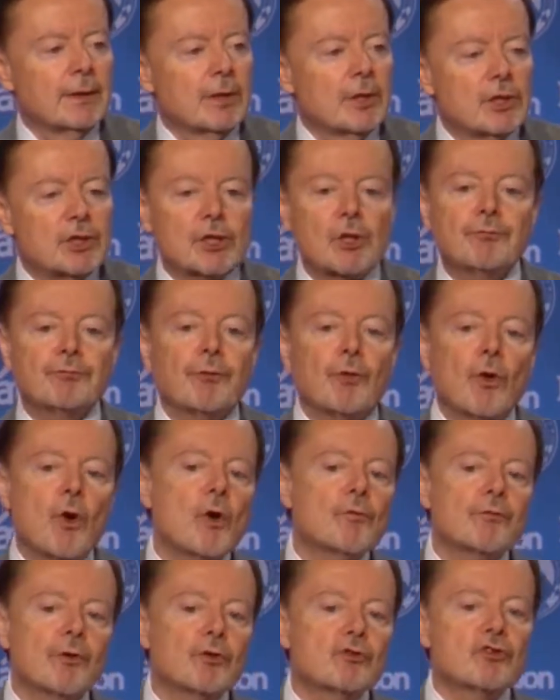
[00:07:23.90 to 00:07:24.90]
So for
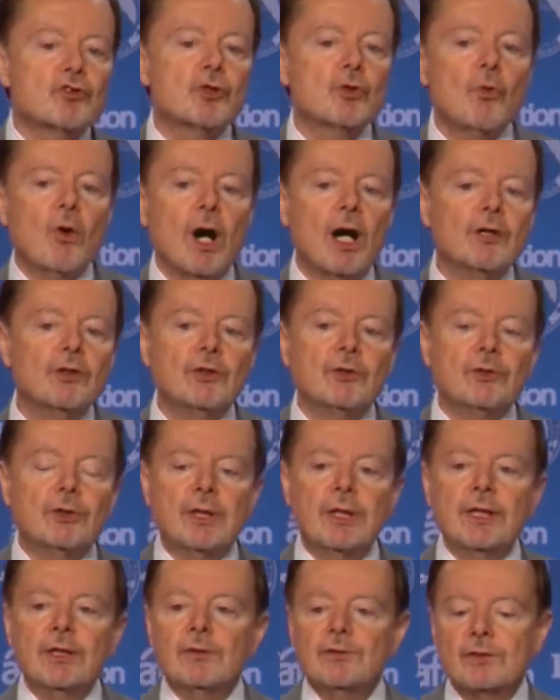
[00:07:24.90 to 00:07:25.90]
over 200
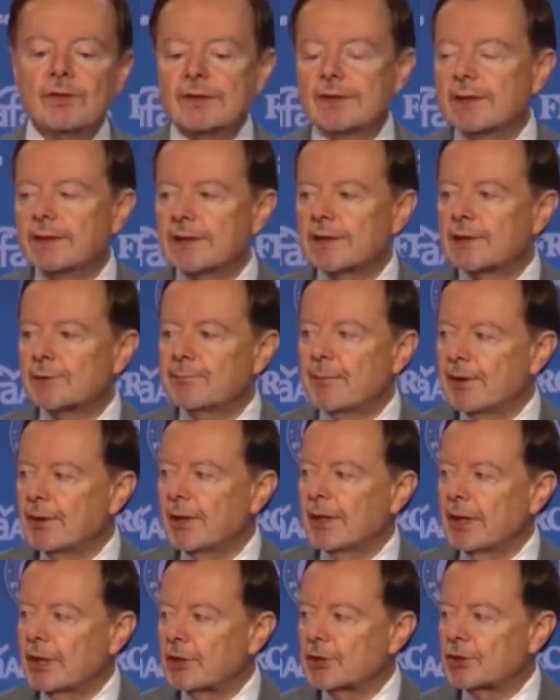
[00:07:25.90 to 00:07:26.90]
years, this has been
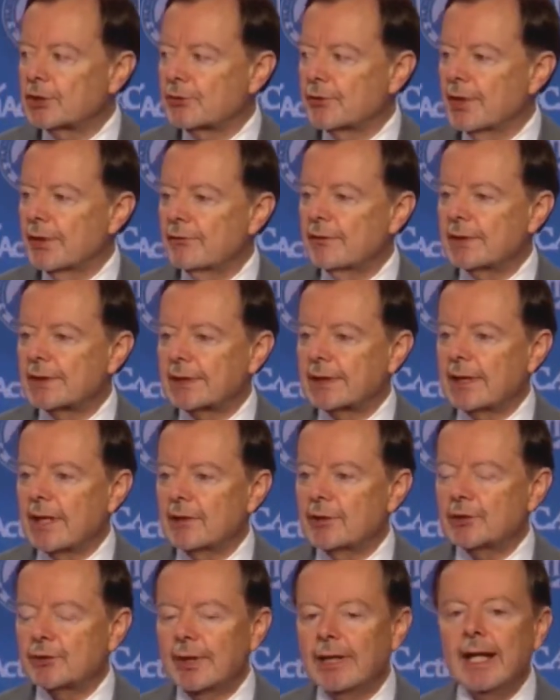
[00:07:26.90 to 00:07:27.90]
the history of this
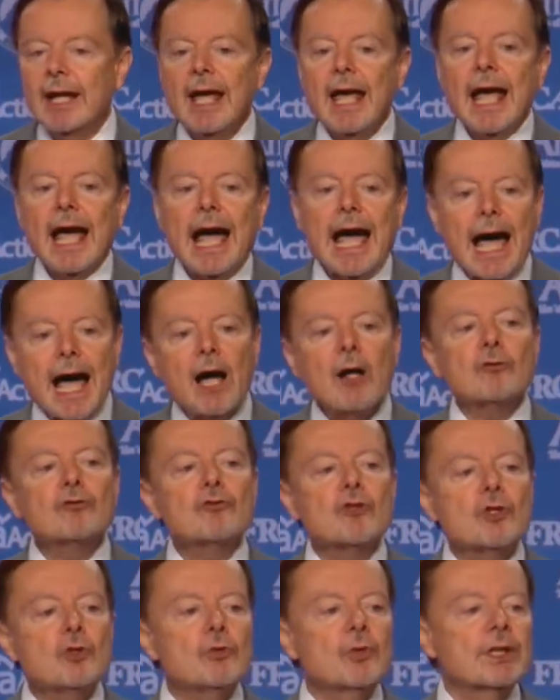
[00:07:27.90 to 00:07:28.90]
country. How
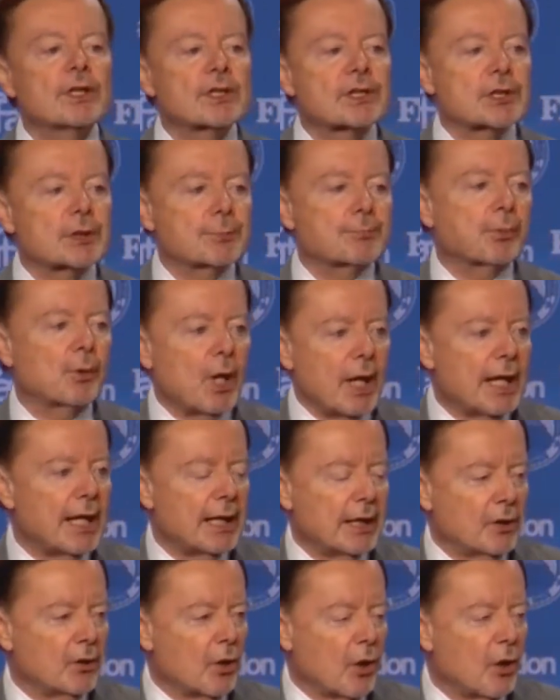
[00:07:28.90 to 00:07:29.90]
do you
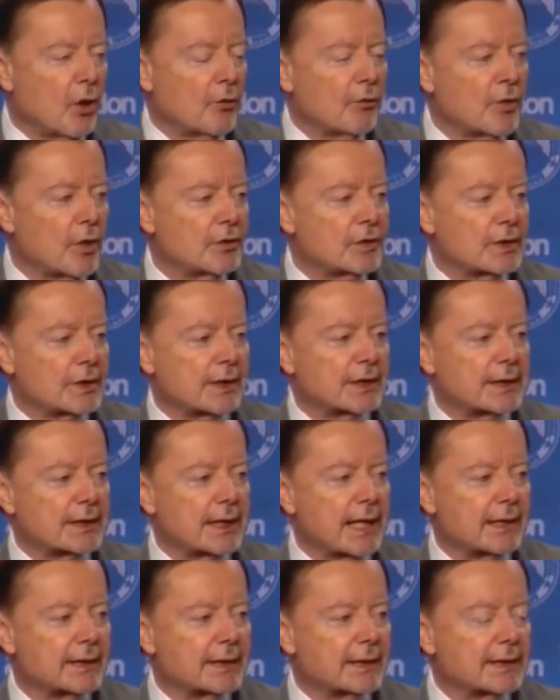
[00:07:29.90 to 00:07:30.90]
explain all those
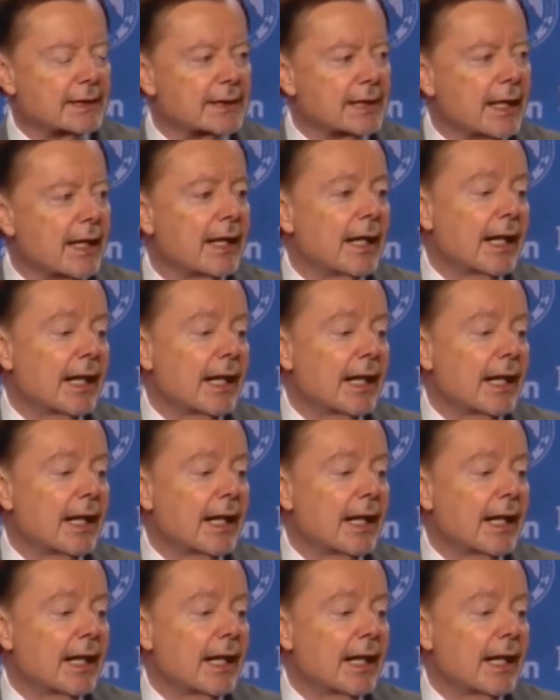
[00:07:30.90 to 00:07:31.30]
successes?